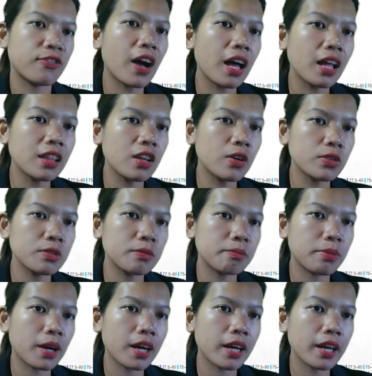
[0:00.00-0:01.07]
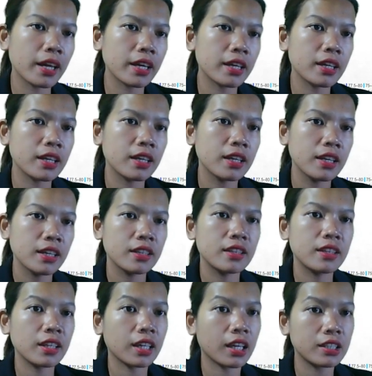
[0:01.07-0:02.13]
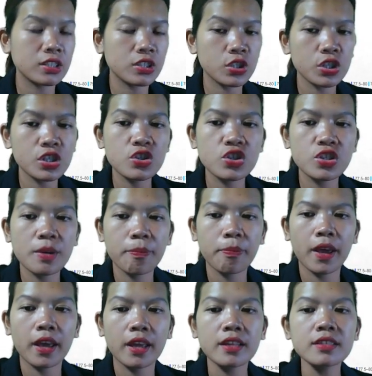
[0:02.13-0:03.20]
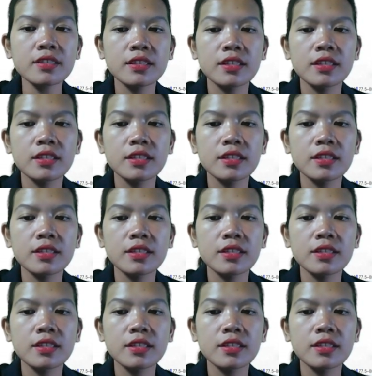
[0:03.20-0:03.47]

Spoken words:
followed by the country Japan,